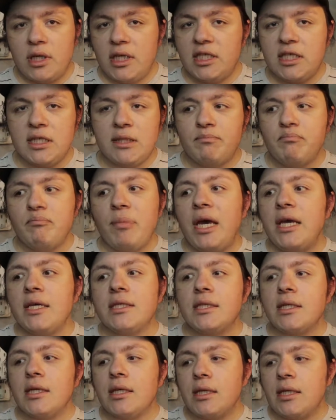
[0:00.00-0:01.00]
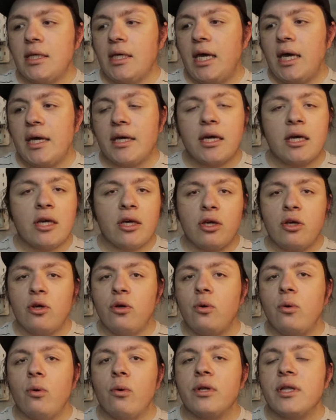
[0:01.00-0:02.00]
Is basically it can
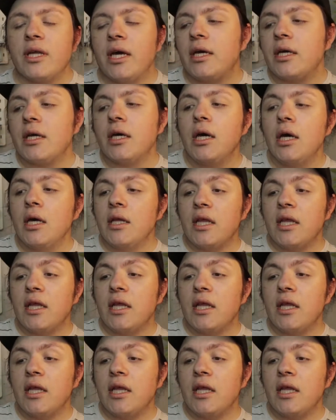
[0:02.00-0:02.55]
cure like